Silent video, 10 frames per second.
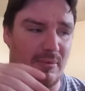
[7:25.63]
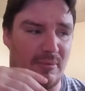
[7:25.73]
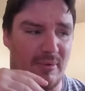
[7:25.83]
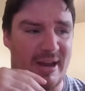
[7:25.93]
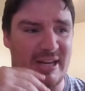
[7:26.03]

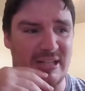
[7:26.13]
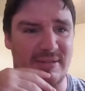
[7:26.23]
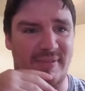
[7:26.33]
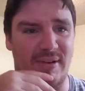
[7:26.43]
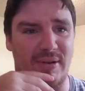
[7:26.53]
ratings
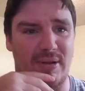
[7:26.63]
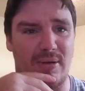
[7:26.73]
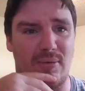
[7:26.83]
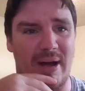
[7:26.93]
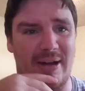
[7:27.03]
for a good
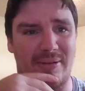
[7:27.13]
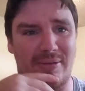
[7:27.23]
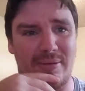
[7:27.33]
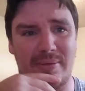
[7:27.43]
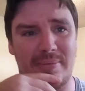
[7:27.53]
while.
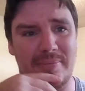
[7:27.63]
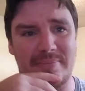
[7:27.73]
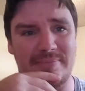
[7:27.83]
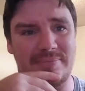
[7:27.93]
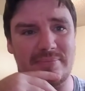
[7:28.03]

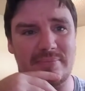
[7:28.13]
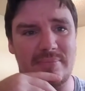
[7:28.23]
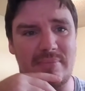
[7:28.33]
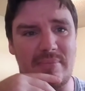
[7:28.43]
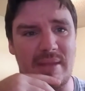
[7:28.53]

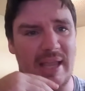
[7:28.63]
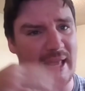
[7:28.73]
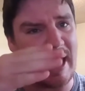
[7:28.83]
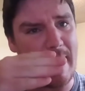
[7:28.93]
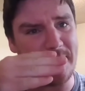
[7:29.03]
It
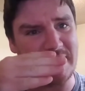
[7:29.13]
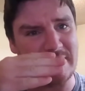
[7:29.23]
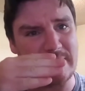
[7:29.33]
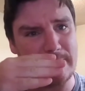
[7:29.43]
happens.